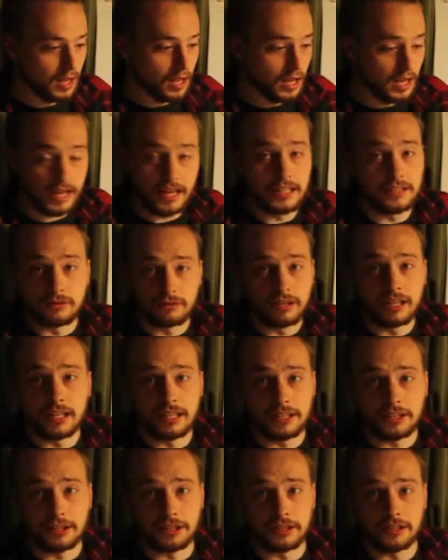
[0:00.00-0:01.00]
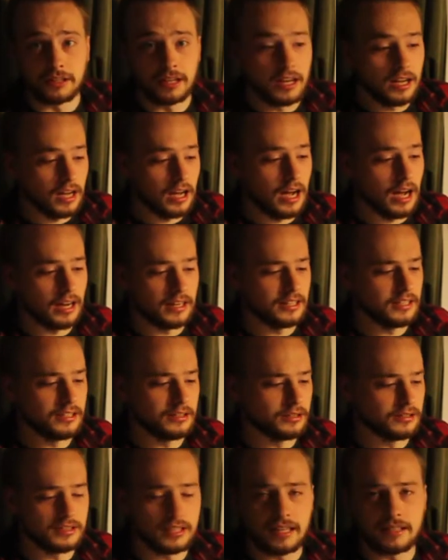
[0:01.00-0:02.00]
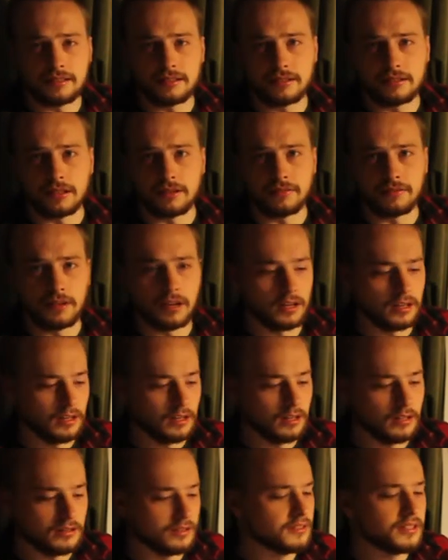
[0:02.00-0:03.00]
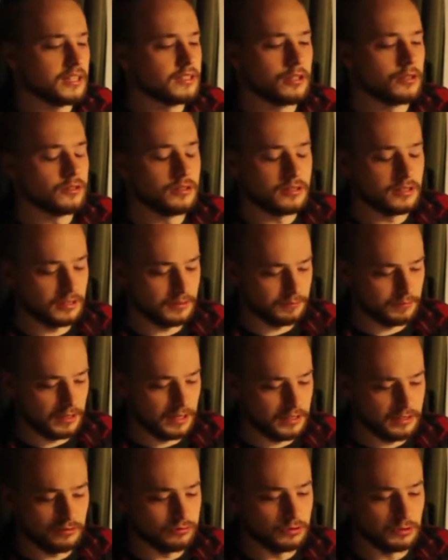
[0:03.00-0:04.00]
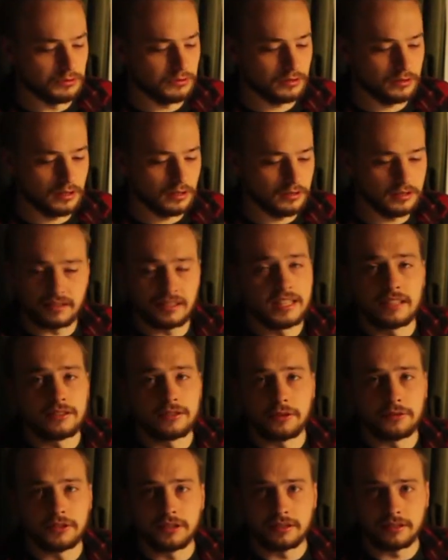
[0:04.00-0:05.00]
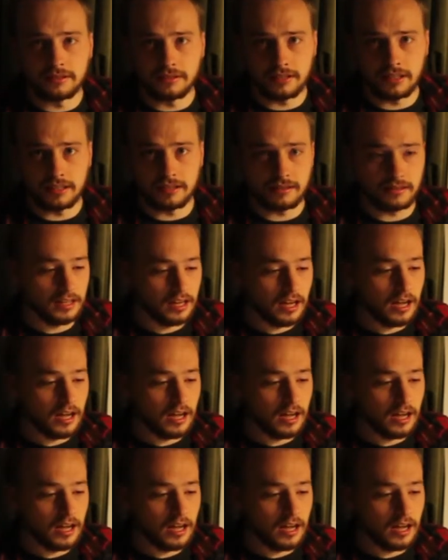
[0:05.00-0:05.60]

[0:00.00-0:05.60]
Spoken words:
He's really good, and he says stuff like, "The Saint only eats roots. The Saint only does this."